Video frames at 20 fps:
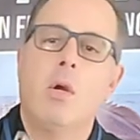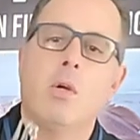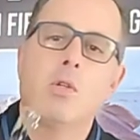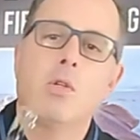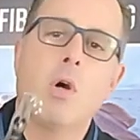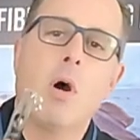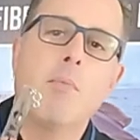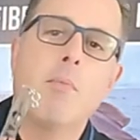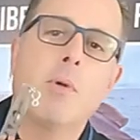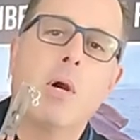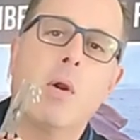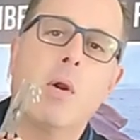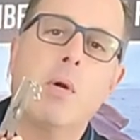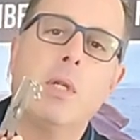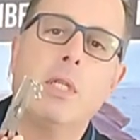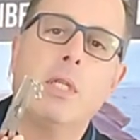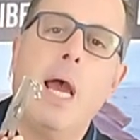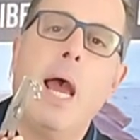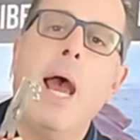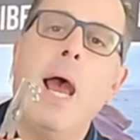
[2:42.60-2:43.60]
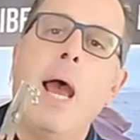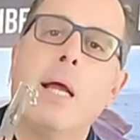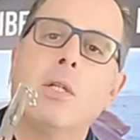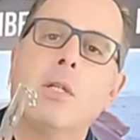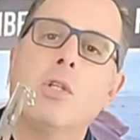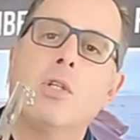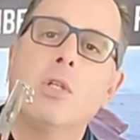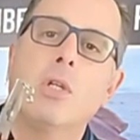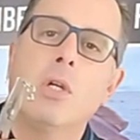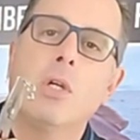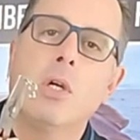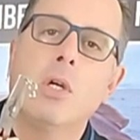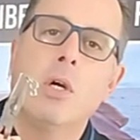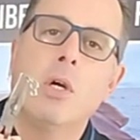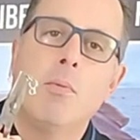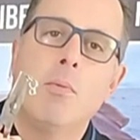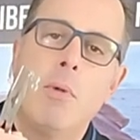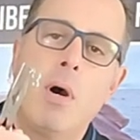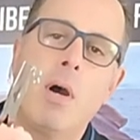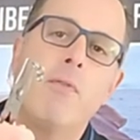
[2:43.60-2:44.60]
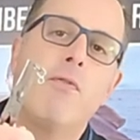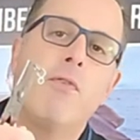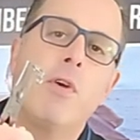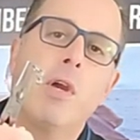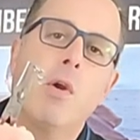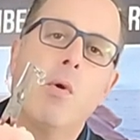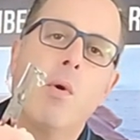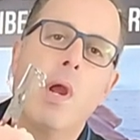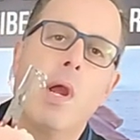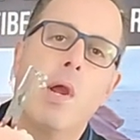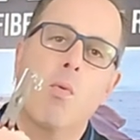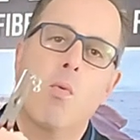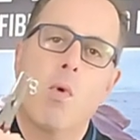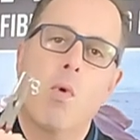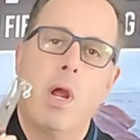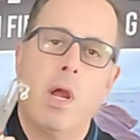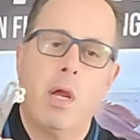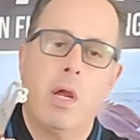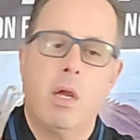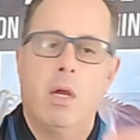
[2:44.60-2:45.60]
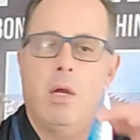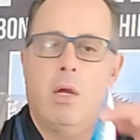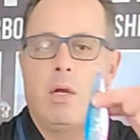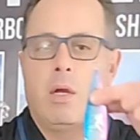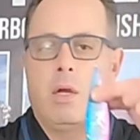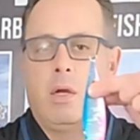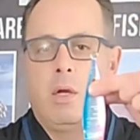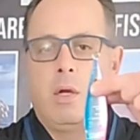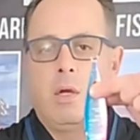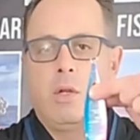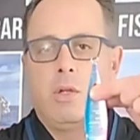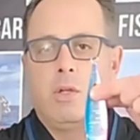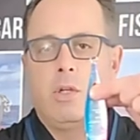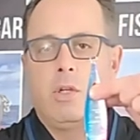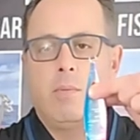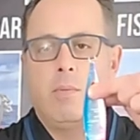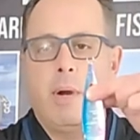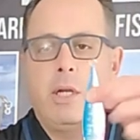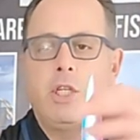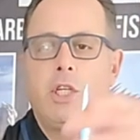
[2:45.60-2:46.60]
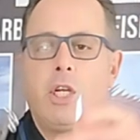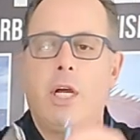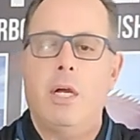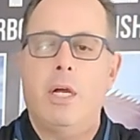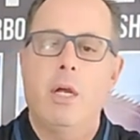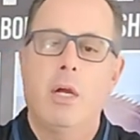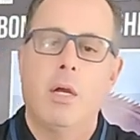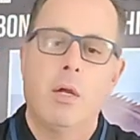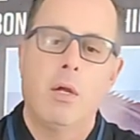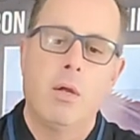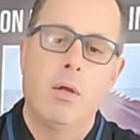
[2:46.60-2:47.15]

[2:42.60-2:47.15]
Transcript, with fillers: So I'm going to attach my figure eight ring to my jig.